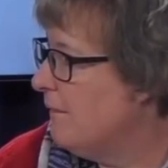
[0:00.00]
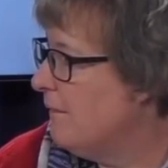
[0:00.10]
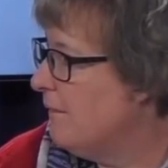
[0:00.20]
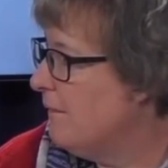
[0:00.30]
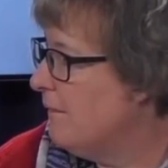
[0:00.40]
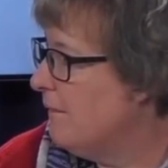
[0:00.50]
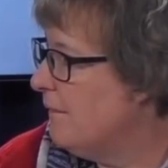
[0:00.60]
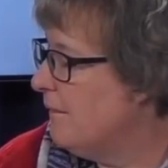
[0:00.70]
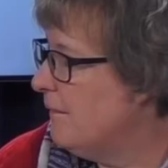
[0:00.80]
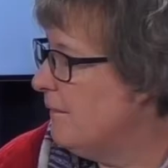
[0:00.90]

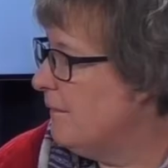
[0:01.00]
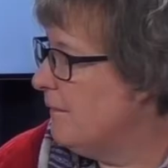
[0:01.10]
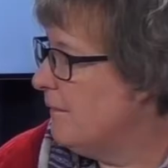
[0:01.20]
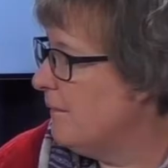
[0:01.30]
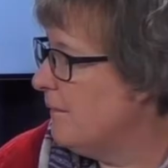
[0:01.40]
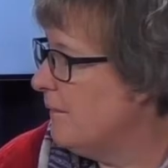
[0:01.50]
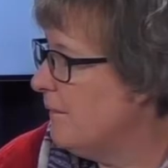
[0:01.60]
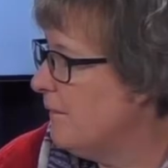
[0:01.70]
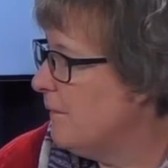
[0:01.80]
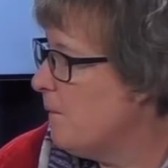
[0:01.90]

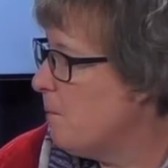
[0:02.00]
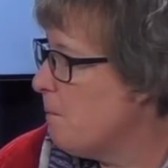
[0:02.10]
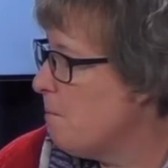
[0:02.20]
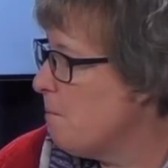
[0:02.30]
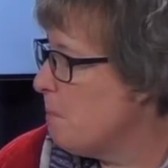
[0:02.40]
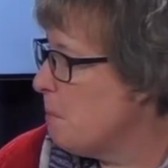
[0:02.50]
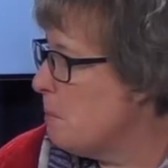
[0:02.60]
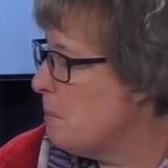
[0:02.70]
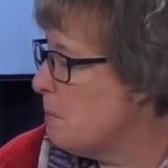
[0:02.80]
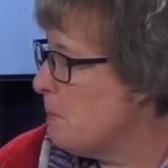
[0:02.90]

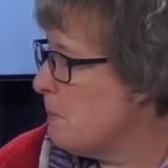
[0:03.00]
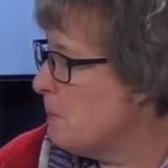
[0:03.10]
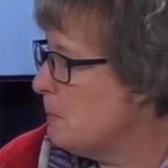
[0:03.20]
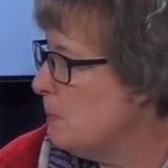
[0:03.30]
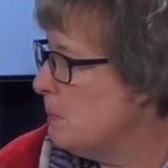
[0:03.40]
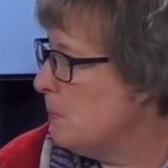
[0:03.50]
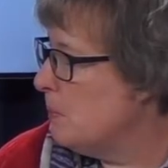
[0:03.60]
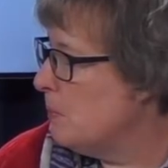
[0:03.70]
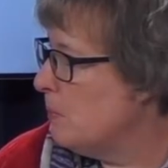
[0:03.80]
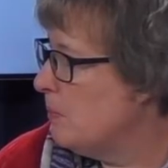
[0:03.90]

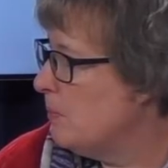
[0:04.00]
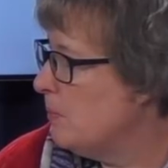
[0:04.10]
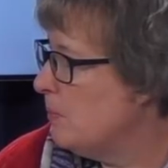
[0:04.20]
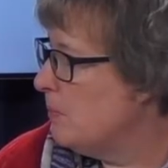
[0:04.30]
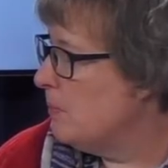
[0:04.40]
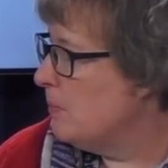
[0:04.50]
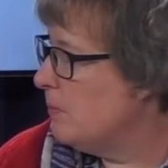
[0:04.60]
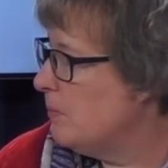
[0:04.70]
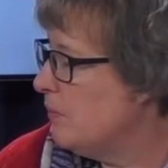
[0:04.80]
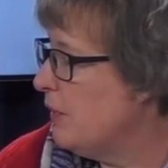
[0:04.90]

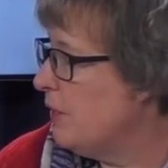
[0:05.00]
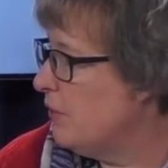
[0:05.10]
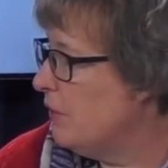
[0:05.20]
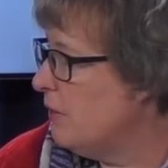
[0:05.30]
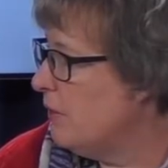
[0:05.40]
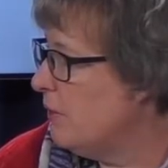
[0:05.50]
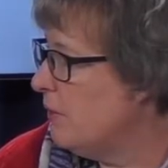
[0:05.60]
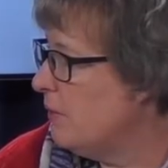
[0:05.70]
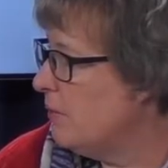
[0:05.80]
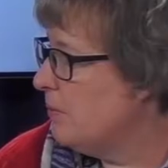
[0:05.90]

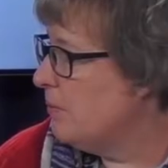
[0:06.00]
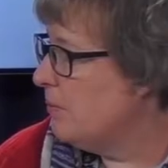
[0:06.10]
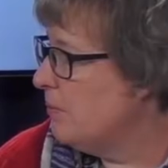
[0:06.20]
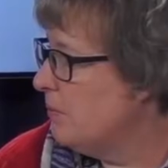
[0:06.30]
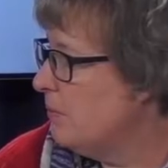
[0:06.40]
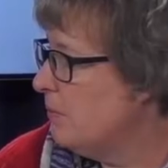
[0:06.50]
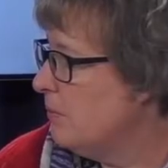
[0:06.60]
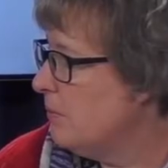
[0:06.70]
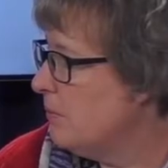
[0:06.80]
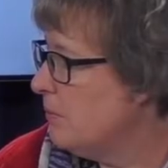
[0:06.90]

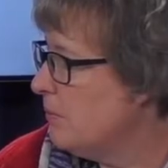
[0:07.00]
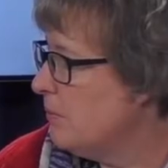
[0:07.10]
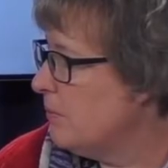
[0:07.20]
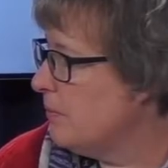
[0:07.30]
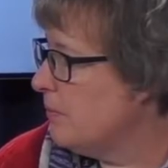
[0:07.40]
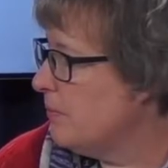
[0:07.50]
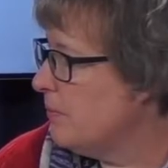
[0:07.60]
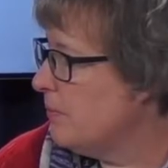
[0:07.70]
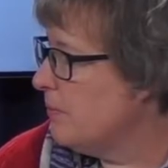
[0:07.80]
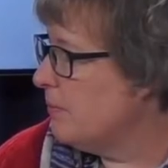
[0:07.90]
This person isn't speaking.